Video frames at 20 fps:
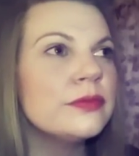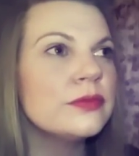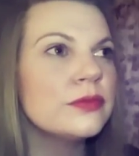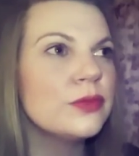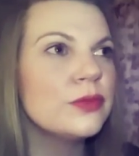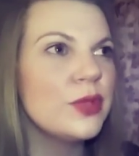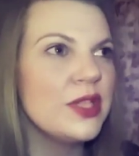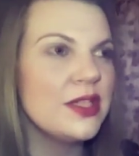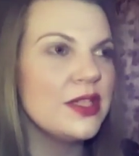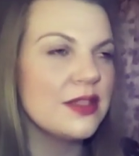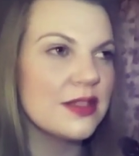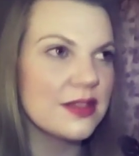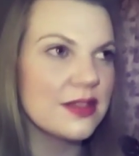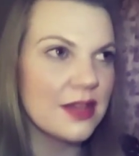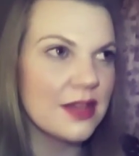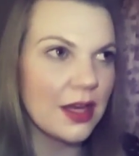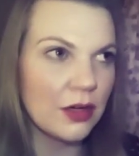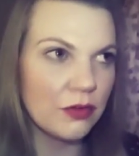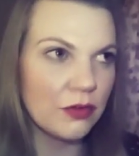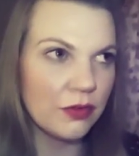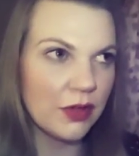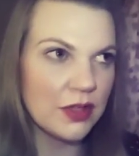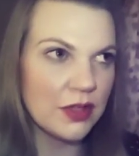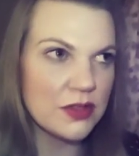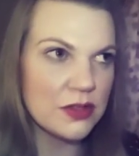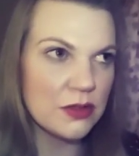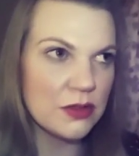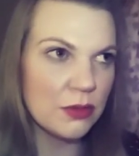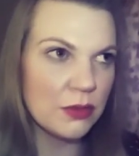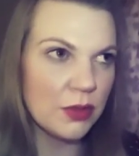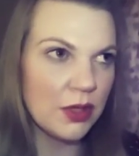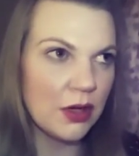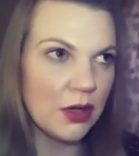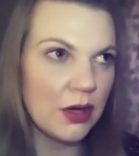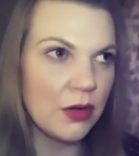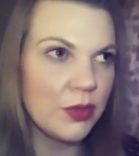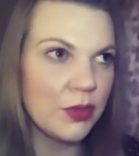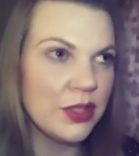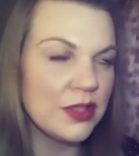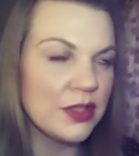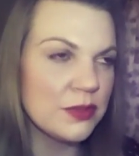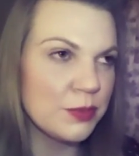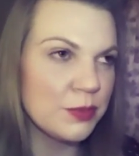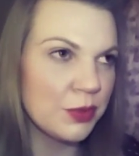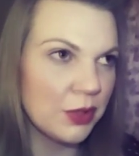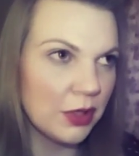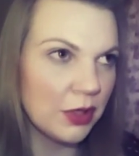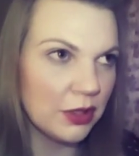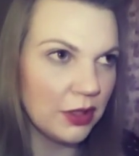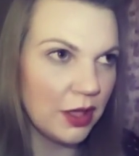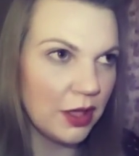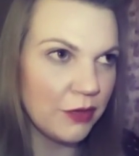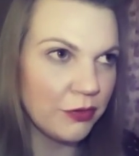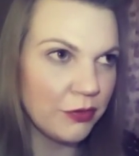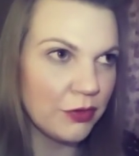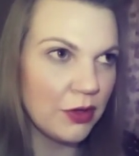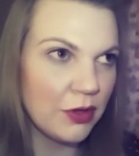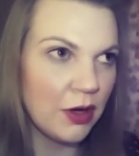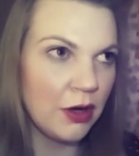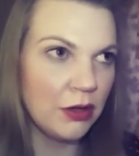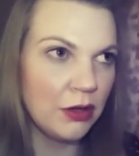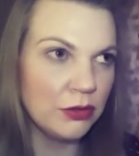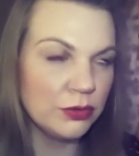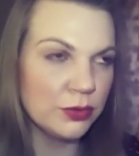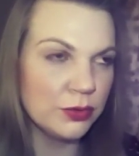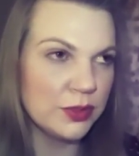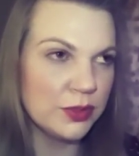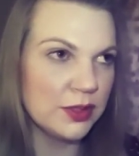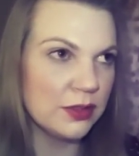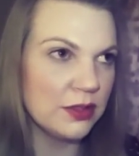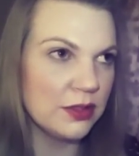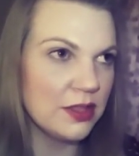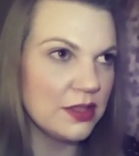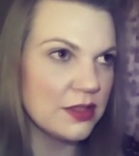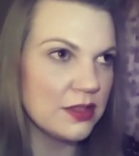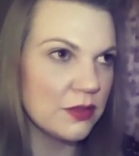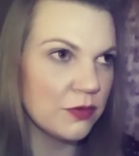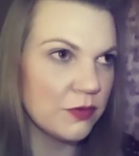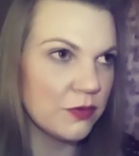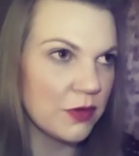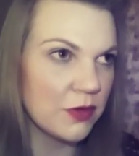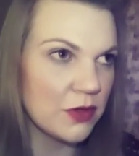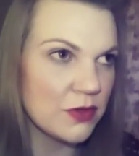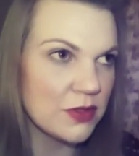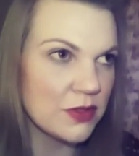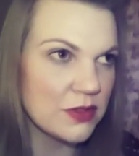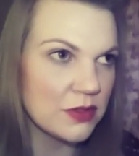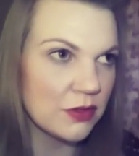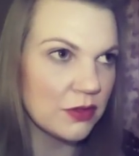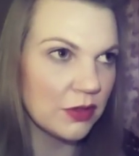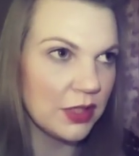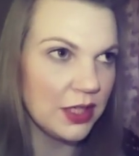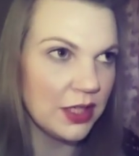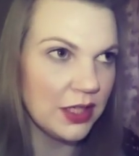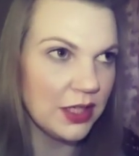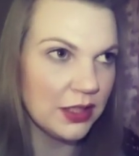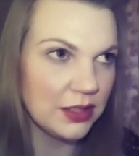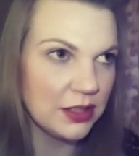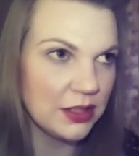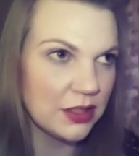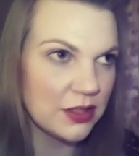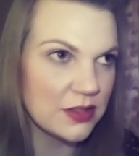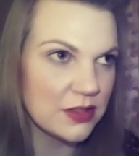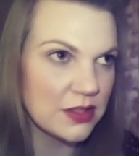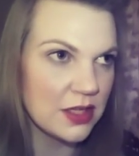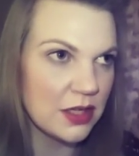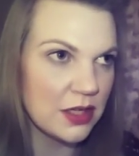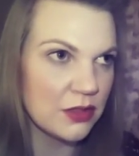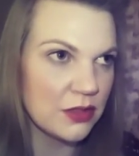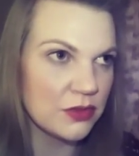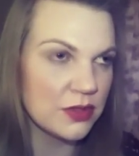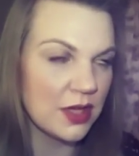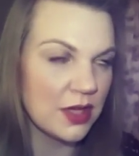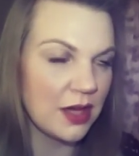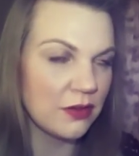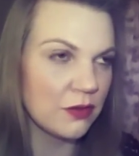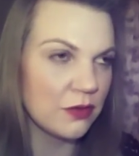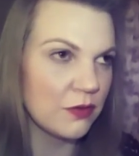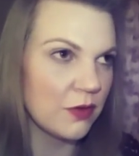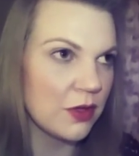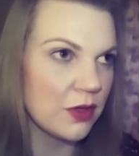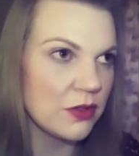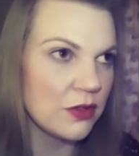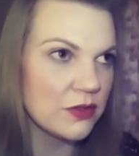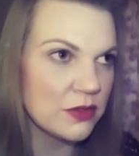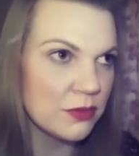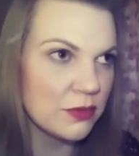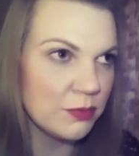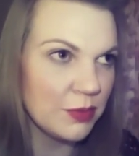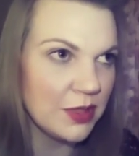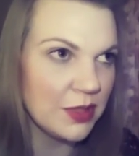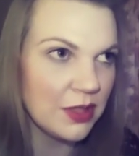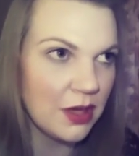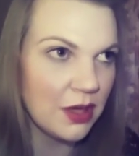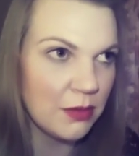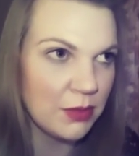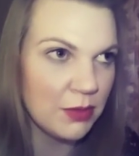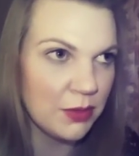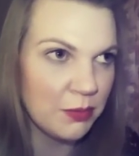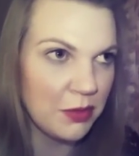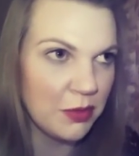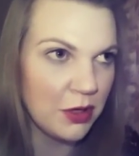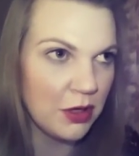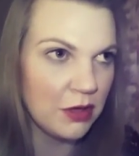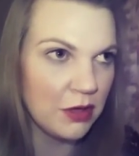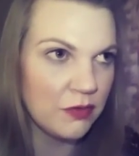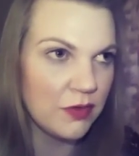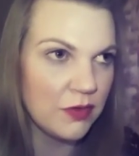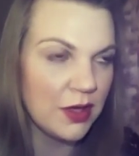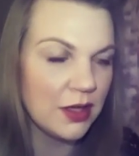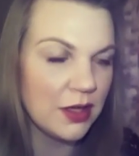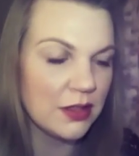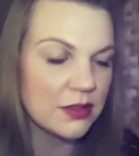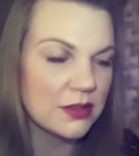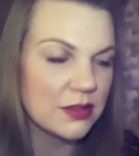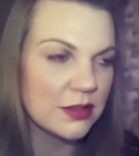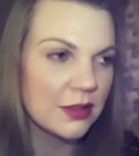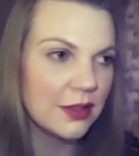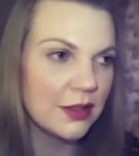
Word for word: we need to sacrifice who we are. We need to put our life on hold. We need to focus on healing ourselves. We have to focus on becoming perfect.